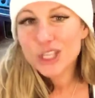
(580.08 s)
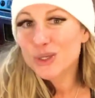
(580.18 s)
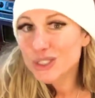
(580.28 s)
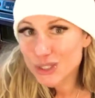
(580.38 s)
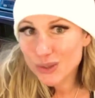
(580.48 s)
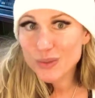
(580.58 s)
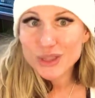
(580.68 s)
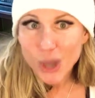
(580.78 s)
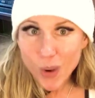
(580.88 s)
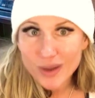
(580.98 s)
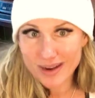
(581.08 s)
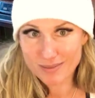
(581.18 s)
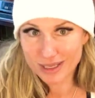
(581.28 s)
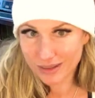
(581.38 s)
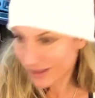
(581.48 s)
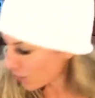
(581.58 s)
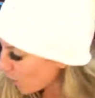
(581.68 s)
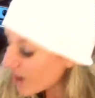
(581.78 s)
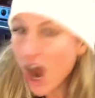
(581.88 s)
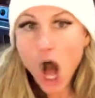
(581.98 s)
you could do it with coconut milk
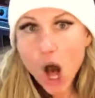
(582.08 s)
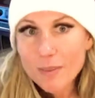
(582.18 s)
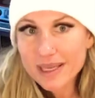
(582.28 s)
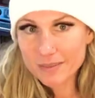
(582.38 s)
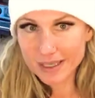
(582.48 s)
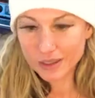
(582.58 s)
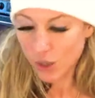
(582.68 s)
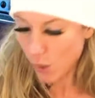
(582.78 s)
or almond milk